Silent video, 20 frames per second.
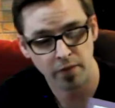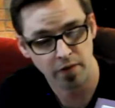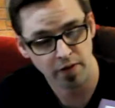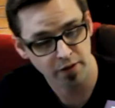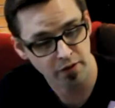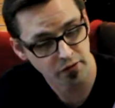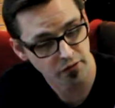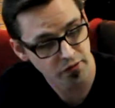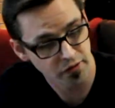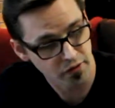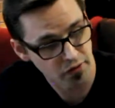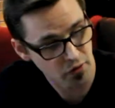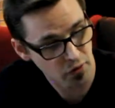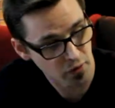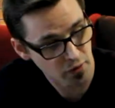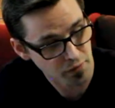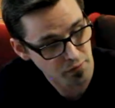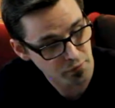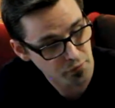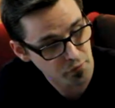You can see there
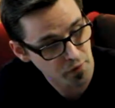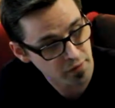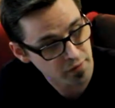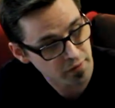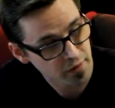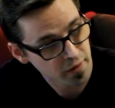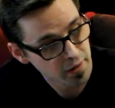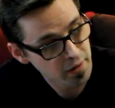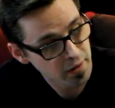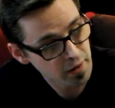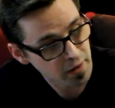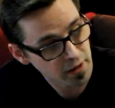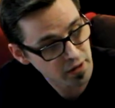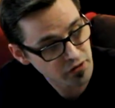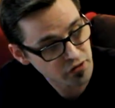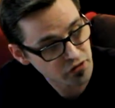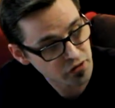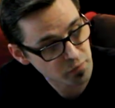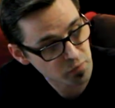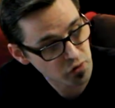on the front.
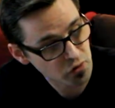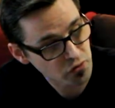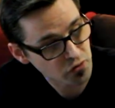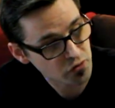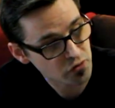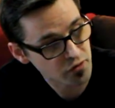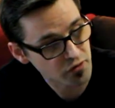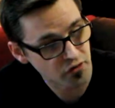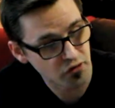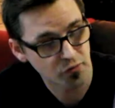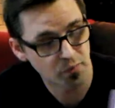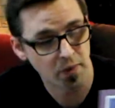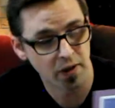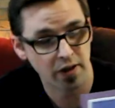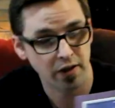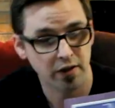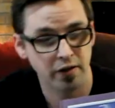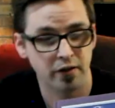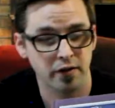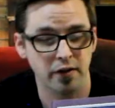It's similar to the
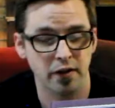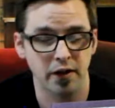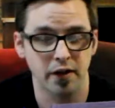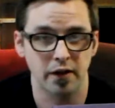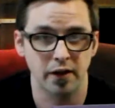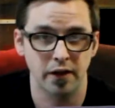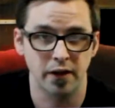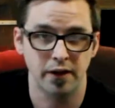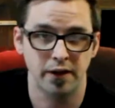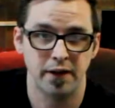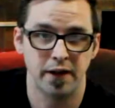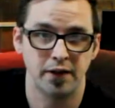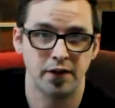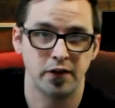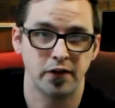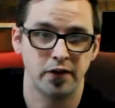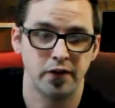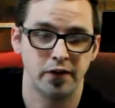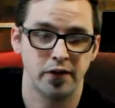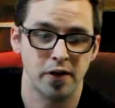spine in that
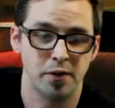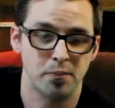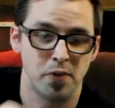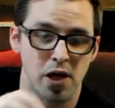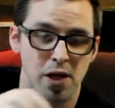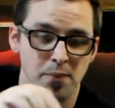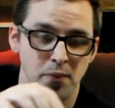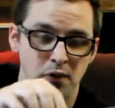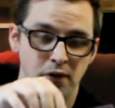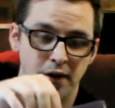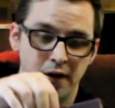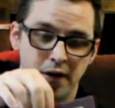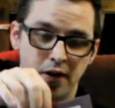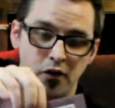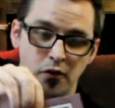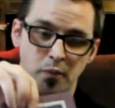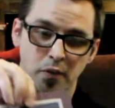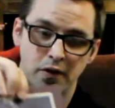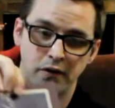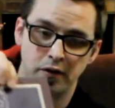this is a paper that
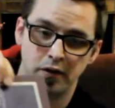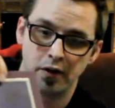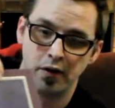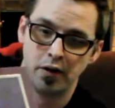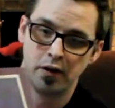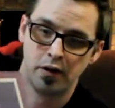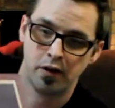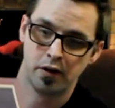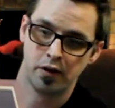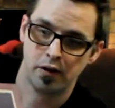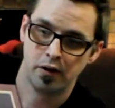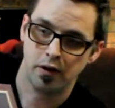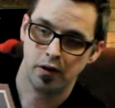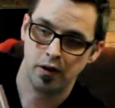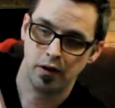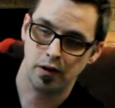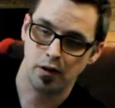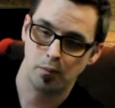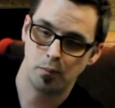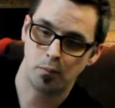has been
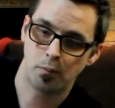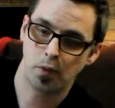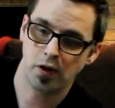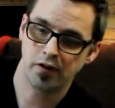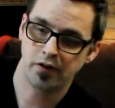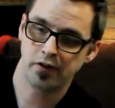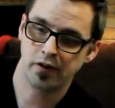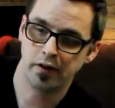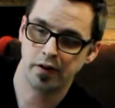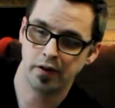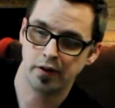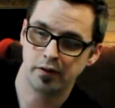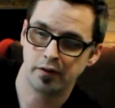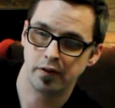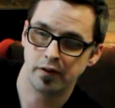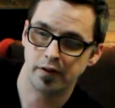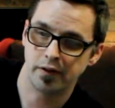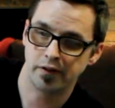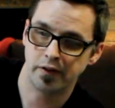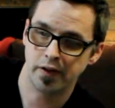pasted in
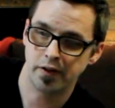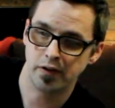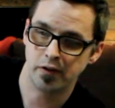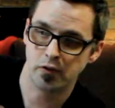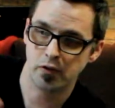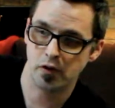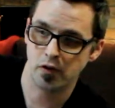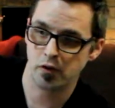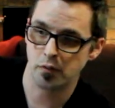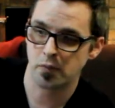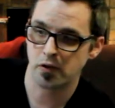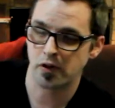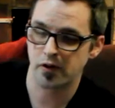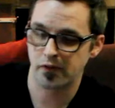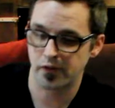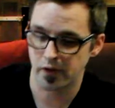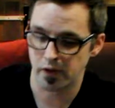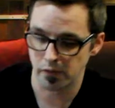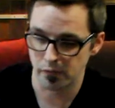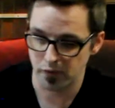on the side there. The book
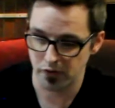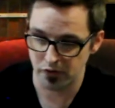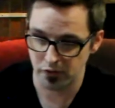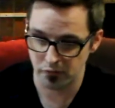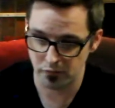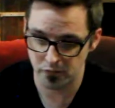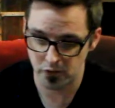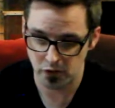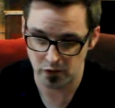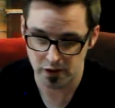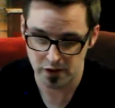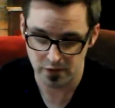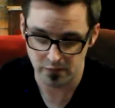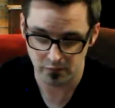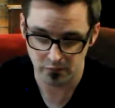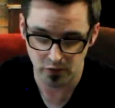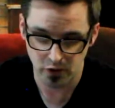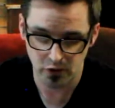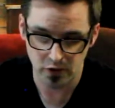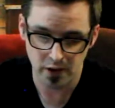itself, it's a
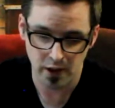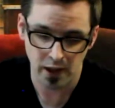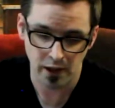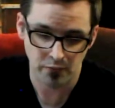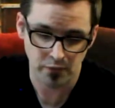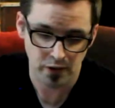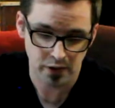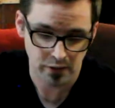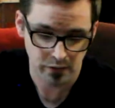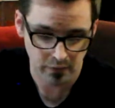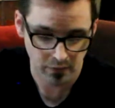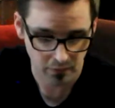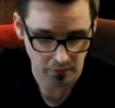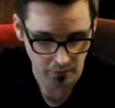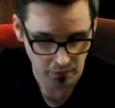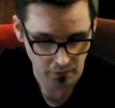very heavy,